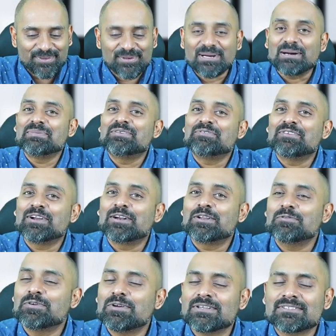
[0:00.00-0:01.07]
to come in
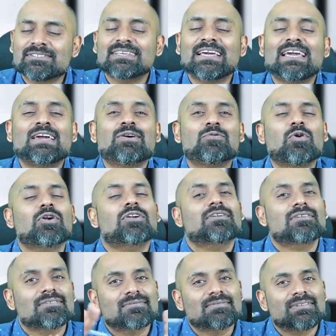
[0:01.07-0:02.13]
front of you and say
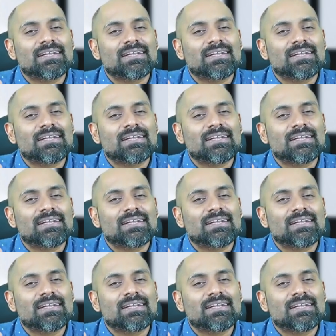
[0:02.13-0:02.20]
what